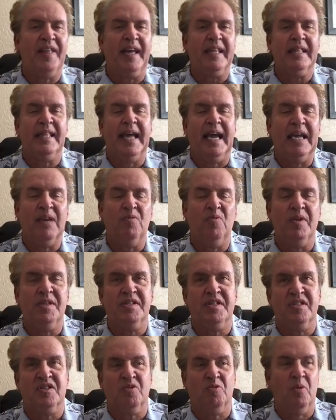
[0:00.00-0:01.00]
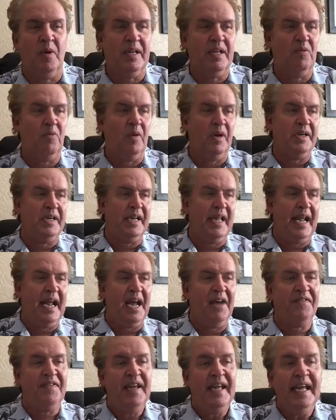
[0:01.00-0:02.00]
That line went to 21 and a
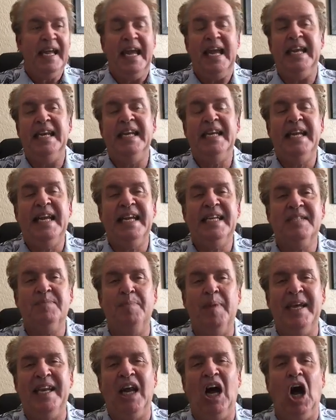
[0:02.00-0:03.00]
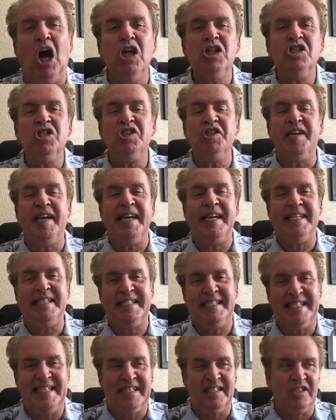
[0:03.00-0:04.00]
half, and it has been
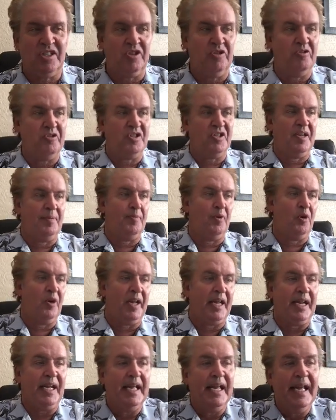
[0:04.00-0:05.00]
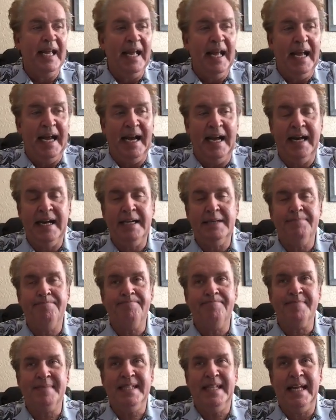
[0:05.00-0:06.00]
unchanged since Tuesday morning.
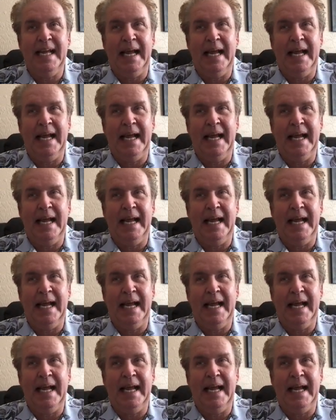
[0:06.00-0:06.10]
Um,